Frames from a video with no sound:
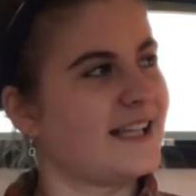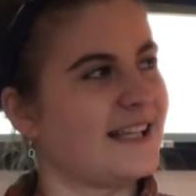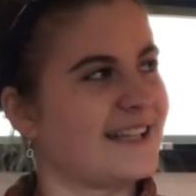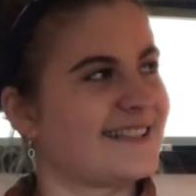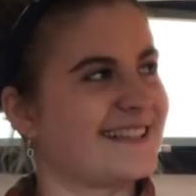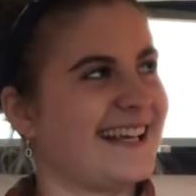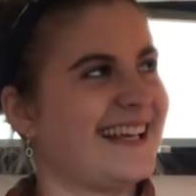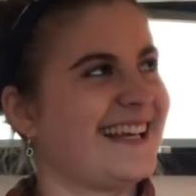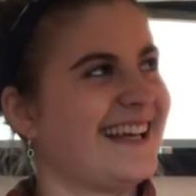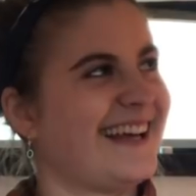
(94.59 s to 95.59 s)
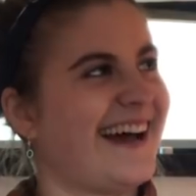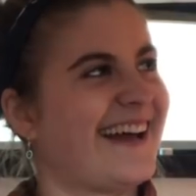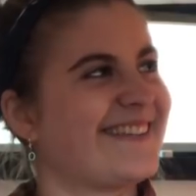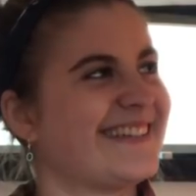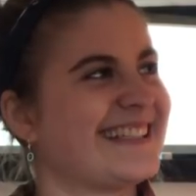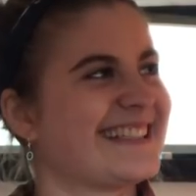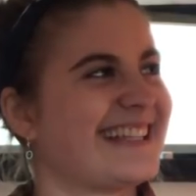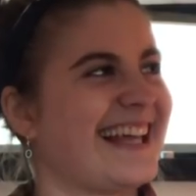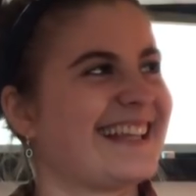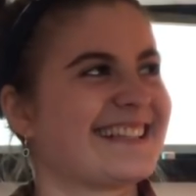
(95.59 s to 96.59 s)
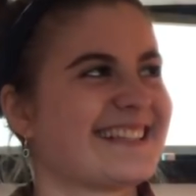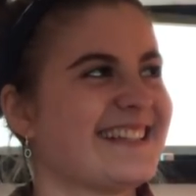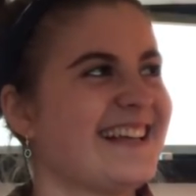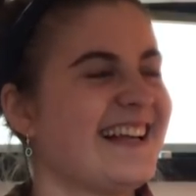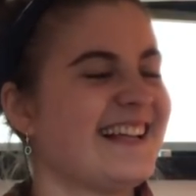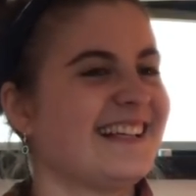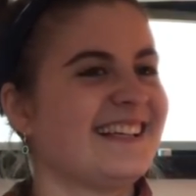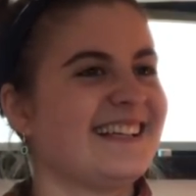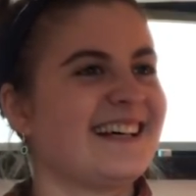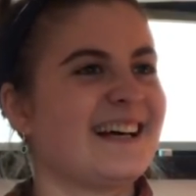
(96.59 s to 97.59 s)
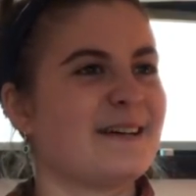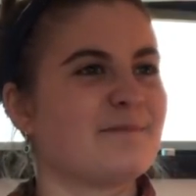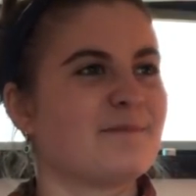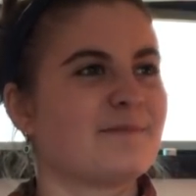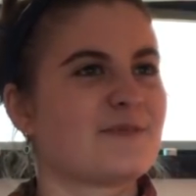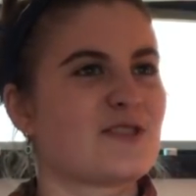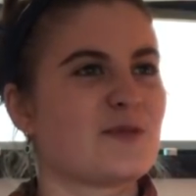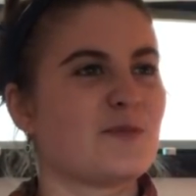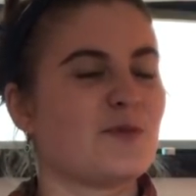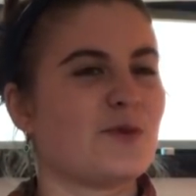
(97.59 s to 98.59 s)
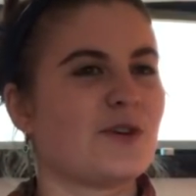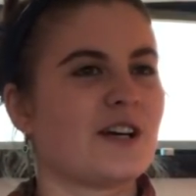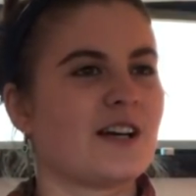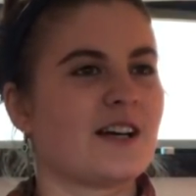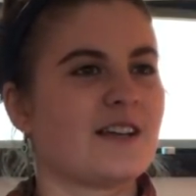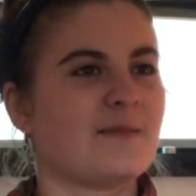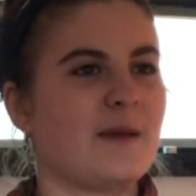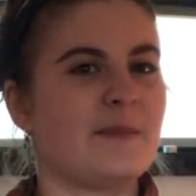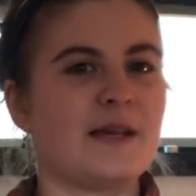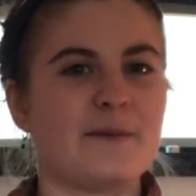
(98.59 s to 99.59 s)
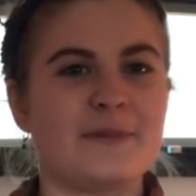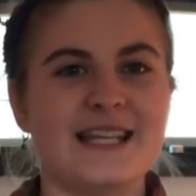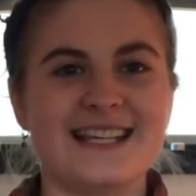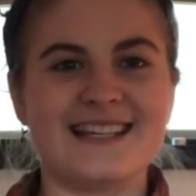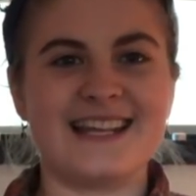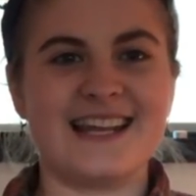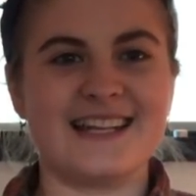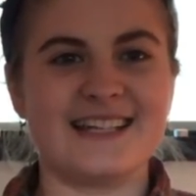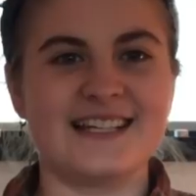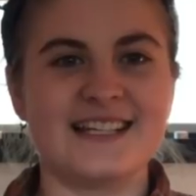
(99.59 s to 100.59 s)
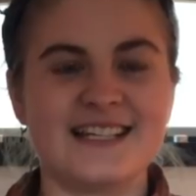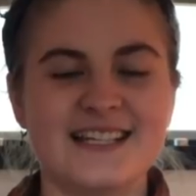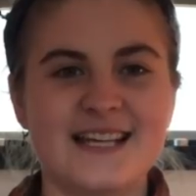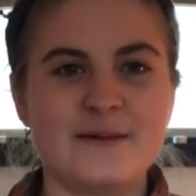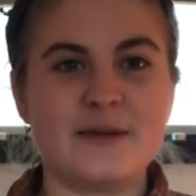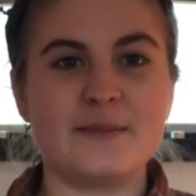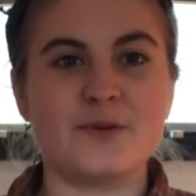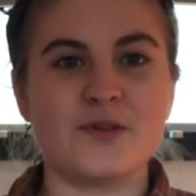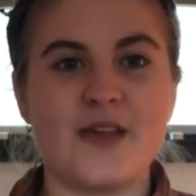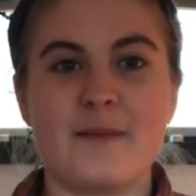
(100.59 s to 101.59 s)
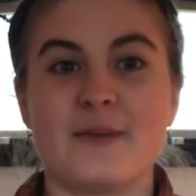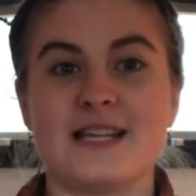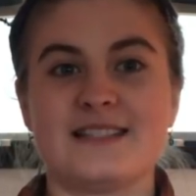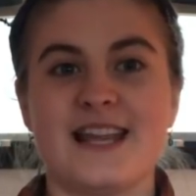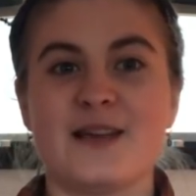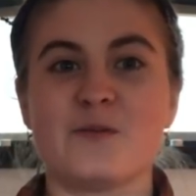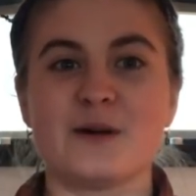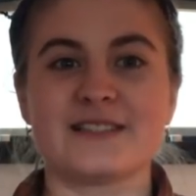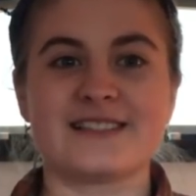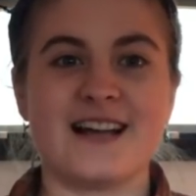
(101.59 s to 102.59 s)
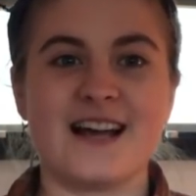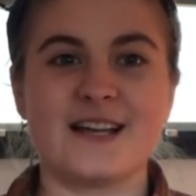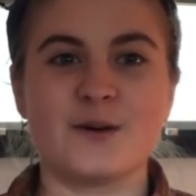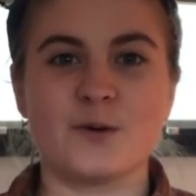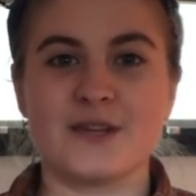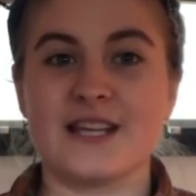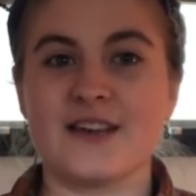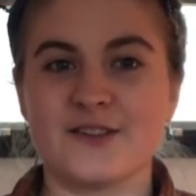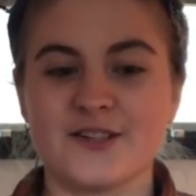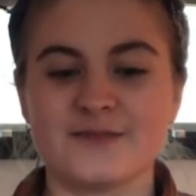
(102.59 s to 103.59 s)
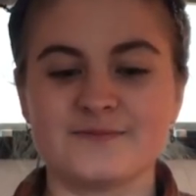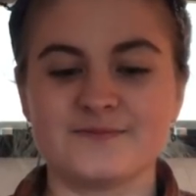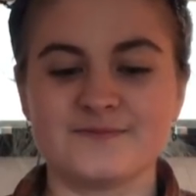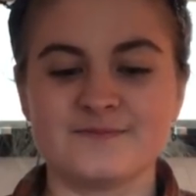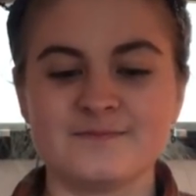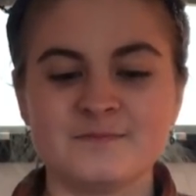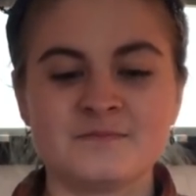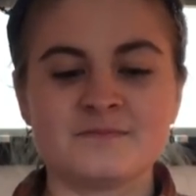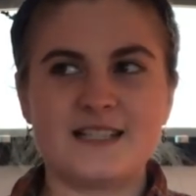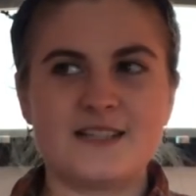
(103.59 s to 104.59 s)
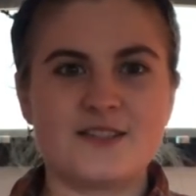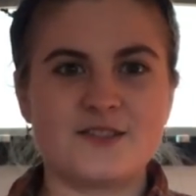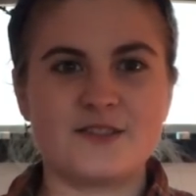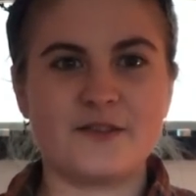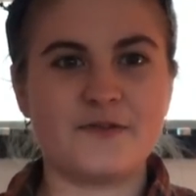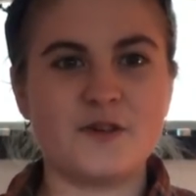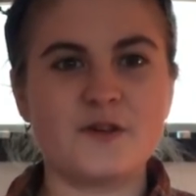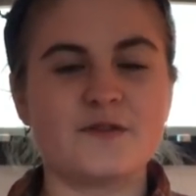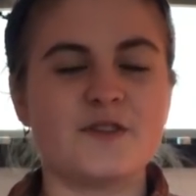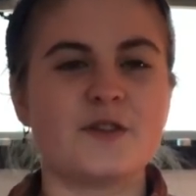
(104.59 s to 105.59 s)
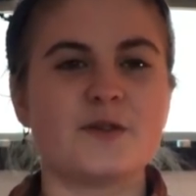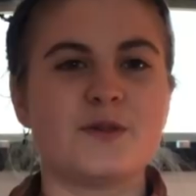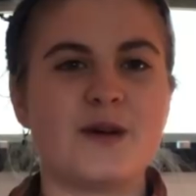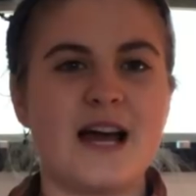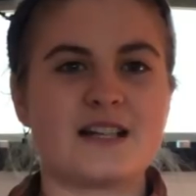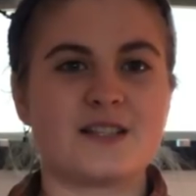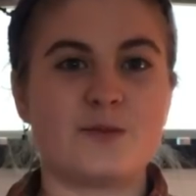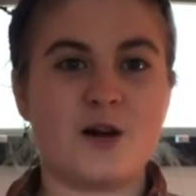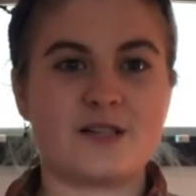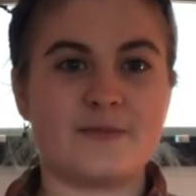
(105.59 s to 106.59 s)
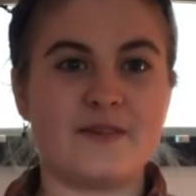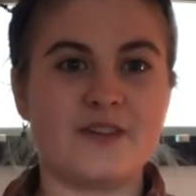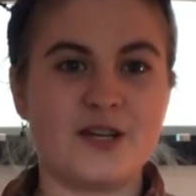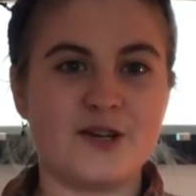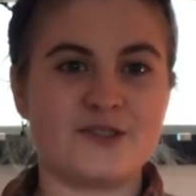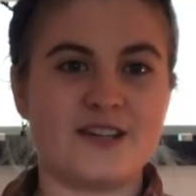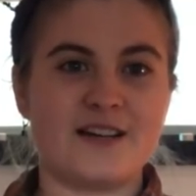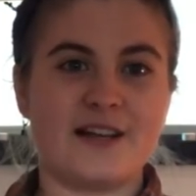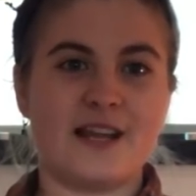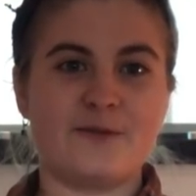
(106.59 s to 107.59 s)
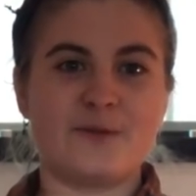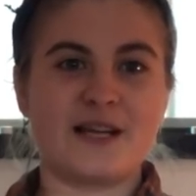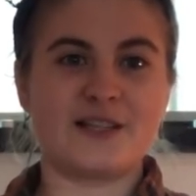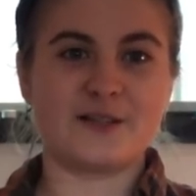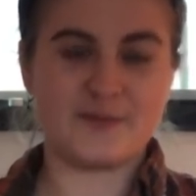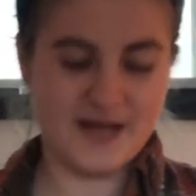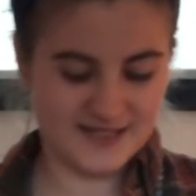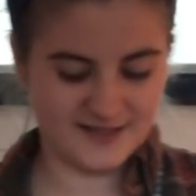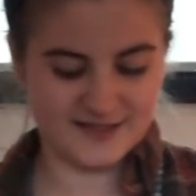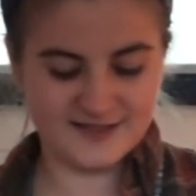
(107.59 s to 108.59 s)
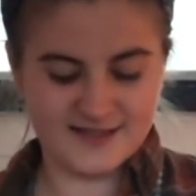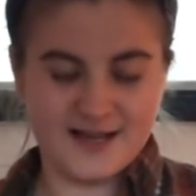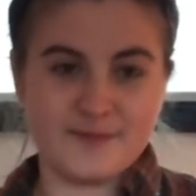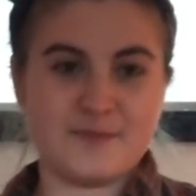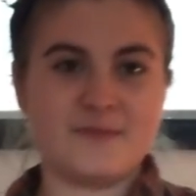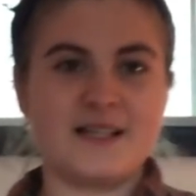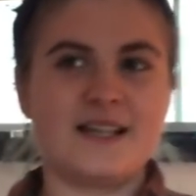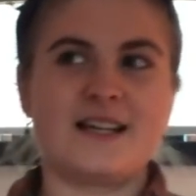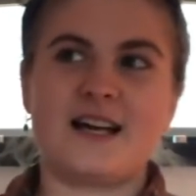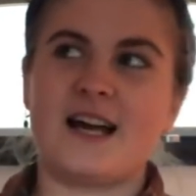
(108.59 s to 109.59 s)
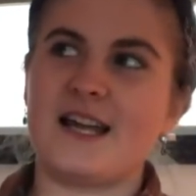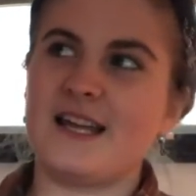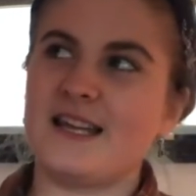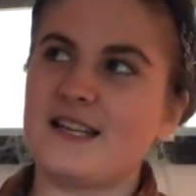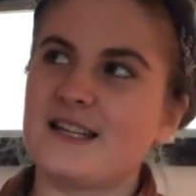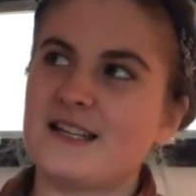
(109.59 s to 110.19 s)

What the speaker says: let's see, how do we say this? Some more maybe opinionated people that might take one side or the other. The few of you who actually watch my videos on a regular basis, I